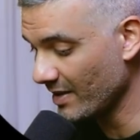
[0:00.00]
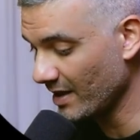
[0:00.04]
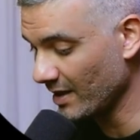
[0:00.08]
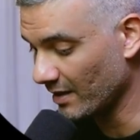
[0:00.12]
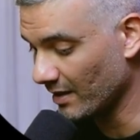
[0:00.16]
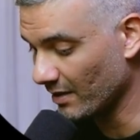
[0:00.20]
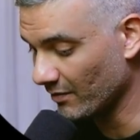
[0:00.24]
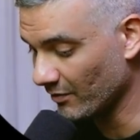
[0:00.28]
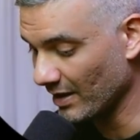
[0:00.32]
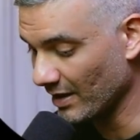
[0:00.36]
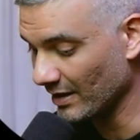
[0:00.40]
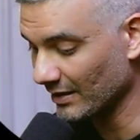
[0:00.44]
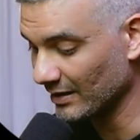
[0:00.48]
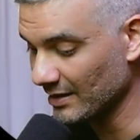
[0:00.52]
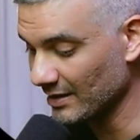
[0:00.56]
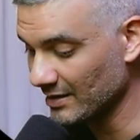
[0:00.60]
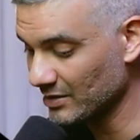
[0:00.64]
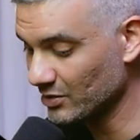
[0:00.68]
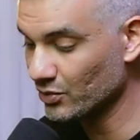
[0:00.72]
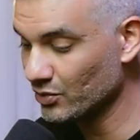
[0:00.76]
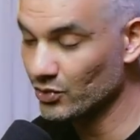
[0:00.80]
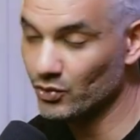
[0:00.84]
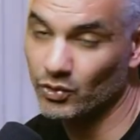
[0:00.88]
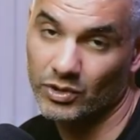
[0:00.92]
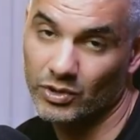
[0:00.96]
in, right? List
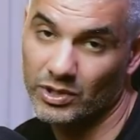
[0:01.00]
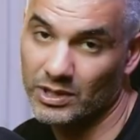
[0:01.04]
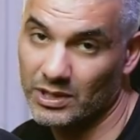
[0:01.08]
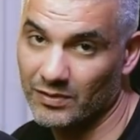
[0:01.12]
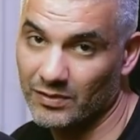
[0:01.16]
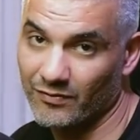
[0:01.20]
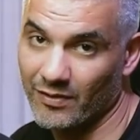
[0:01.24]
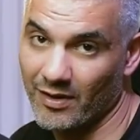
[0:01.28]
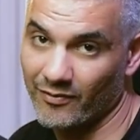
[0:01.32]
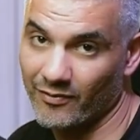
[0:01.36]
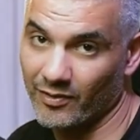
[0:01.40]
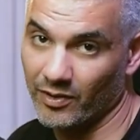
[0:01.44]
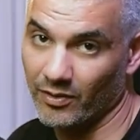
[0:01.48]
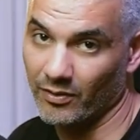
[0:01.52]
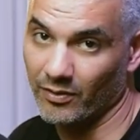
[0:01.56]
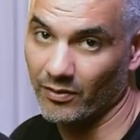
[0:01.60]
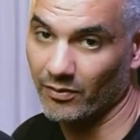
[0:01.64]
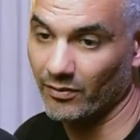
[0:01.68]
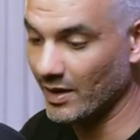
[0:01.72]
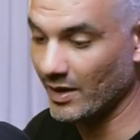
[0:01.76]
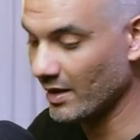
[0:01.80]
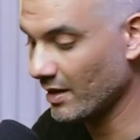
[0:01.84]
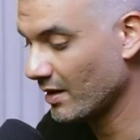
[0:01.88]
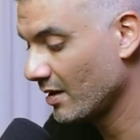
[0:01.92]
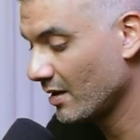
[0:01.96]
your sources of revenue,
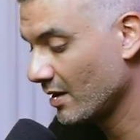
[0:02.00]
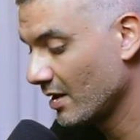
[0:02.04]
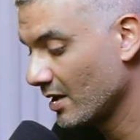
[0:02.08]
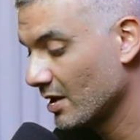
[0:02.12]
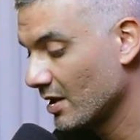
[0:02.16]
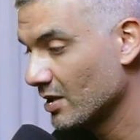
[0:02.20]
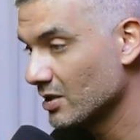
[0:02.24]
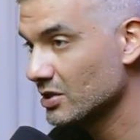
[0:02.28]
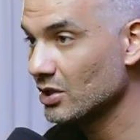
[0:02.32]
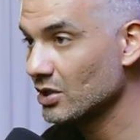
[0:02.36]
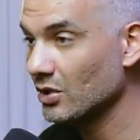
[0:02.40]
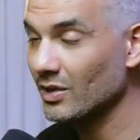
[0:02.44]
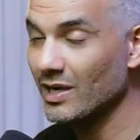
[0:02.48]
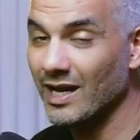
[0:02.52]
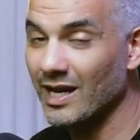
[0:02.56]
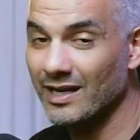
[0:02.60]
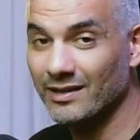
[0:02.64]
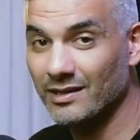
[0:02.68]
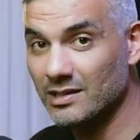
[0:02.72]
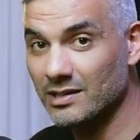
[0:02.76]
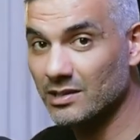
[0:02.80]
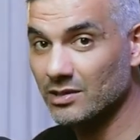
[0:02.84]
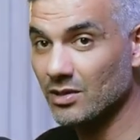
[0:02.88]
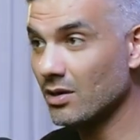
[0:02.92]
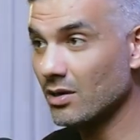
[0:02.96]
right? So at
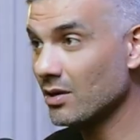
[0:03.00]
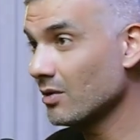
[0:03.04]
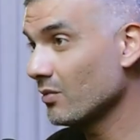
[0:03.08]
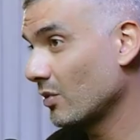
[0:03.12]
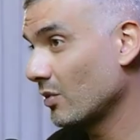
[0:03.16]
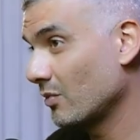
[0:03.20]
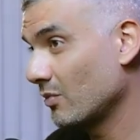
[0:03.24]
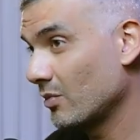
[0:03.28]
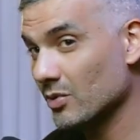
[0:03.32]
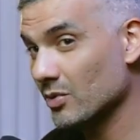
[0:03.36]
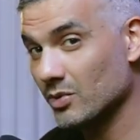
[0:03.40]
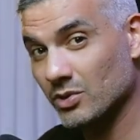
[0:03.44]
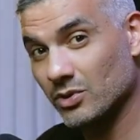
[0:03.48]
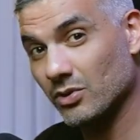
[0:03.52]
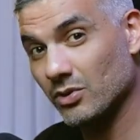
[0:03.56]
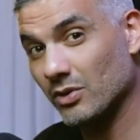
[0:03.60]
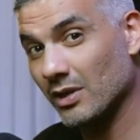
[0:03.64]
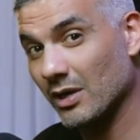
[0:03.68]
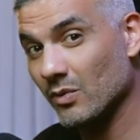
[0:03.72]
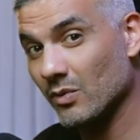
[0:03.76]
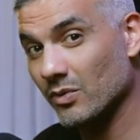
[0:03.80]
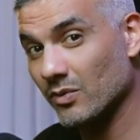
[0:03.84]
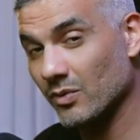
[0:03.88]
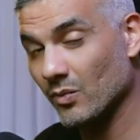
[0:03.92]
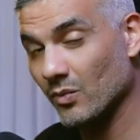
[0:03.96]
the start, when we were
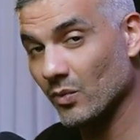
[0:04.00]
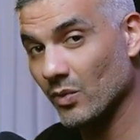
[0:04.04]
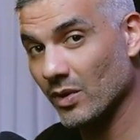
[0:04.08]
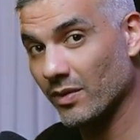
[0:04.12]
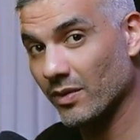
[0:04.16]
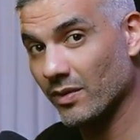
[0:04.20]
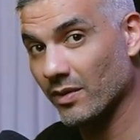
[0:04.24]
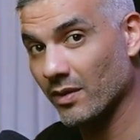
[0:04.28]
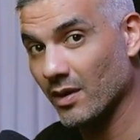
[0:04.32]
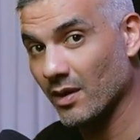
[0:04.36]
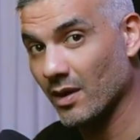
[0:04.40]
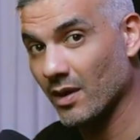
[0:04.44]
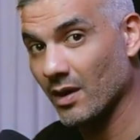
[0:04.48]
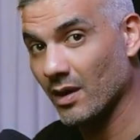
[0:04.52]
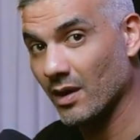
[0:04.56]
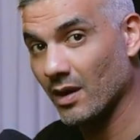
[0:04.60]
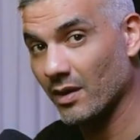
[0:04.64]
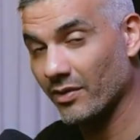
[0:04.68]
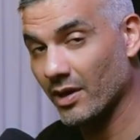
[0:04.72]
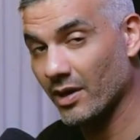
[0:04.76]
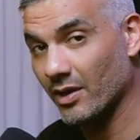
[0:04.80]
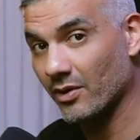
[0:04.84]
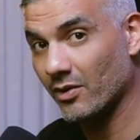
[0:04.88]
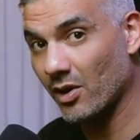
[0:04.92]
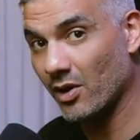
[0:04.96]
starting with
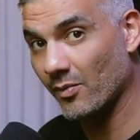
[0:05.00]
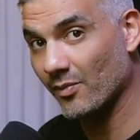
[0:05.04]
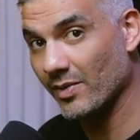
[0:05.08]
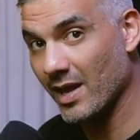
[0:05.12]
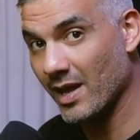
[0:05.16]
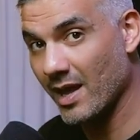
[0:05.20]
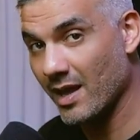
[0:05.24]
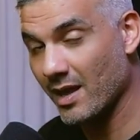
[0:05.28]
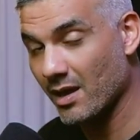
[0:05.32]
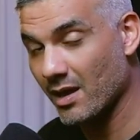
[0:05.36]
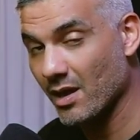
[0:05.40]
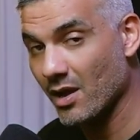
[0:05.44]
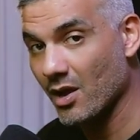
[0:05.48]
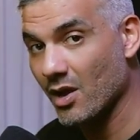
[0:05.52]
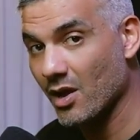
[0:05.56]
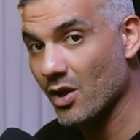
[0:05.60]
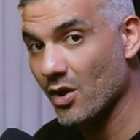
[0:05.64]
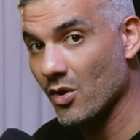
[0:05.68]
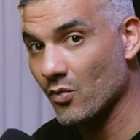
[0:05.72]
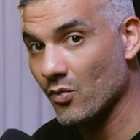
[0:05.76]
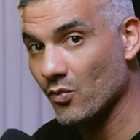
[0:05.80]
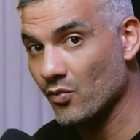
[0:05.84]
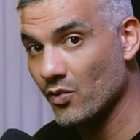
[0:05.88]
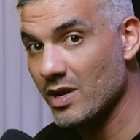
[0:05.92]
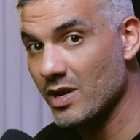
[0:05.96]
the $100 MBA,
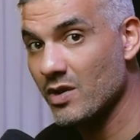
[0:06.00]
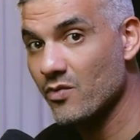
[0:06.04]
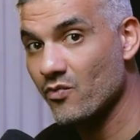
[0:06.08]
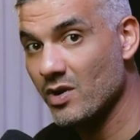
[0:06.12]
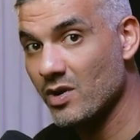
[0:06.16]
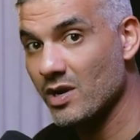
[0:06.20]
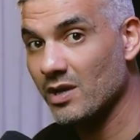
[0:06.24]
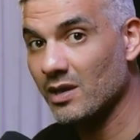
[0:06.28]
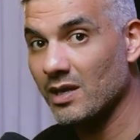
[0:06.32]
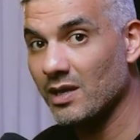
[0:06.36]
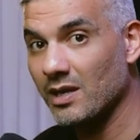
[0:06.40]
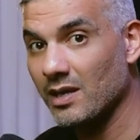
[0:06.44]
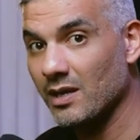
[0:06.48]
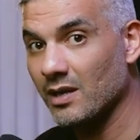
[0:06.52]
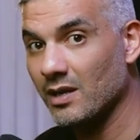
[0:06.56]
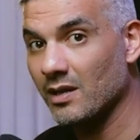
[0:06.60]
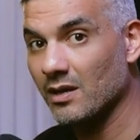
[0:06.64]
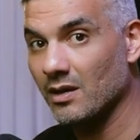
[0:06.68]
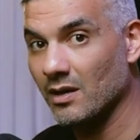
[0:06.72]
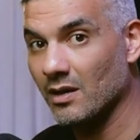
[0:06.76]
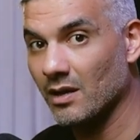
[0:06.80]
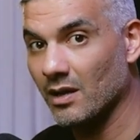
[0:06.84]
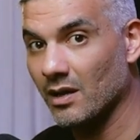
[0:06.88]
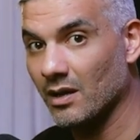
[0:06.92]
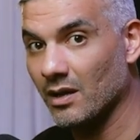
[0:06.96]
we really
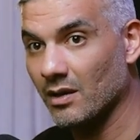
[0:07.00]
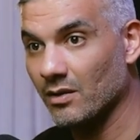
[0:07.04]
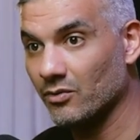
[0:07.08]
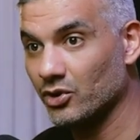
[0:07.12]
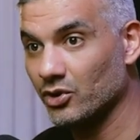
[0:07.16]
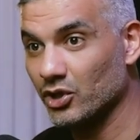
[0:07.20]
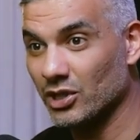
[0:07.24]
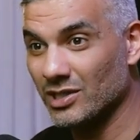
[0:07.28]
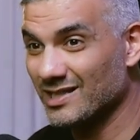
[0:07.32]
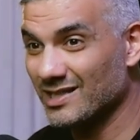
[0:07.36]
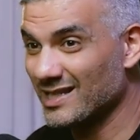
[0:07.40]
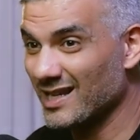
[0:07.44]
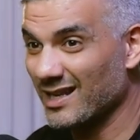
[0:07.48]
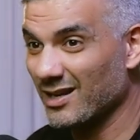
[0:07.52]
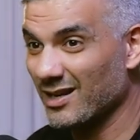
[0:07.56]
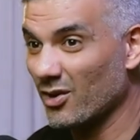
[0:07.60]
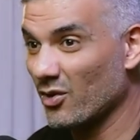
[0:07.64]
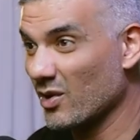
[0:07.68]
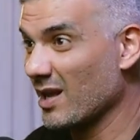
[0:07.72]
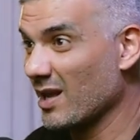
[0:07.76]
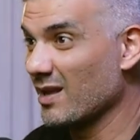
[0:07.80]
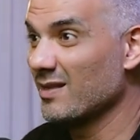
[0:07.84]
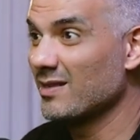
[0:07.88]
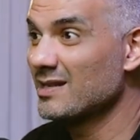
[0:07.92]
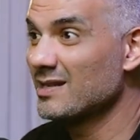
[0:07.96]
just said,
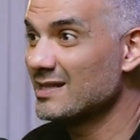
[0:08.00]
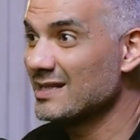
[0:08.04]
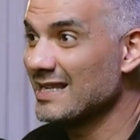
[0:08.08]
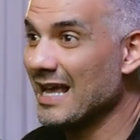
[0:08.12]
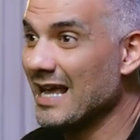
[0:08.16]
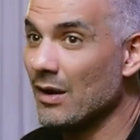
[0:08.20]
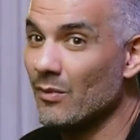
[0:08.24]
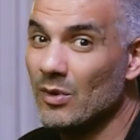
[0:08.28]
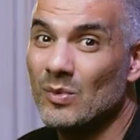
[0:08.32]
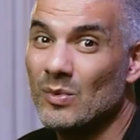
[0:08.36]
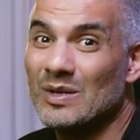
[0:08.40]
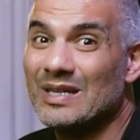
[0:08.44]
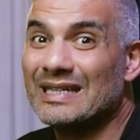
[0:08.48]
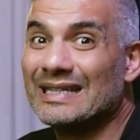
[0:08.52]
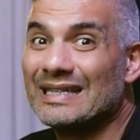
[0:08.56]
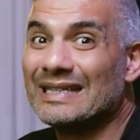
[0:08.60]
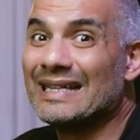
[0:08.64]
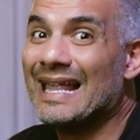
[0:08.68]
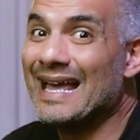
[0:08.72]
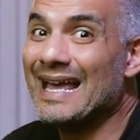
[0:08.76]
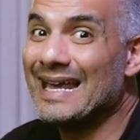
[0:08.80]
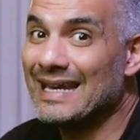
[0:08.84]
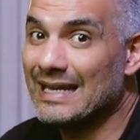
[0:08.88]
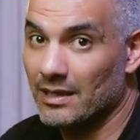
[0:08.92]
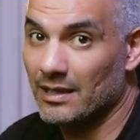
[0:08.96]
okay, this is how we would
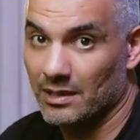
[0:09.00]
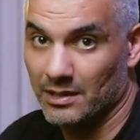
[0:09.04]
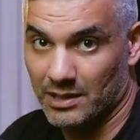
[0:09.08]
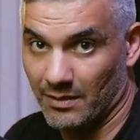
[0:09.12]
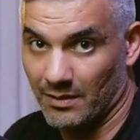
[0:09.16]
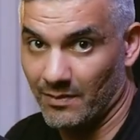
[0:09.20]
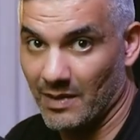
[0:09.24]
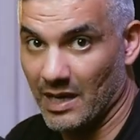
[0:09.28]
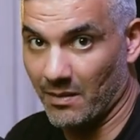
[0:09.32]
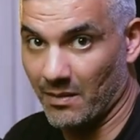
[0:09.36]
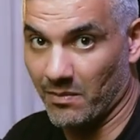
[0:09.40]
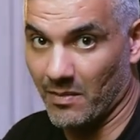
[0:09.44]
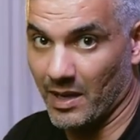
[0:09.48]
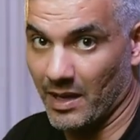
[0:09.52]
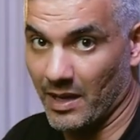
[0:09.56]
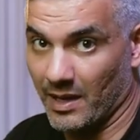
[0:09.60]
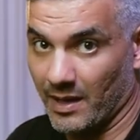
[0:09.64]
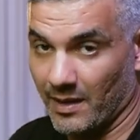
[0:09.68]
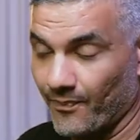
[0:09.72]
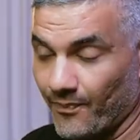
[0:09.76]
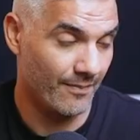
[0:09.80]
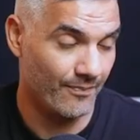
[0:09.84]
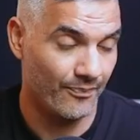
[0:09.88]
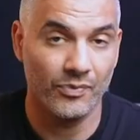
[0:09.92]
like to make money.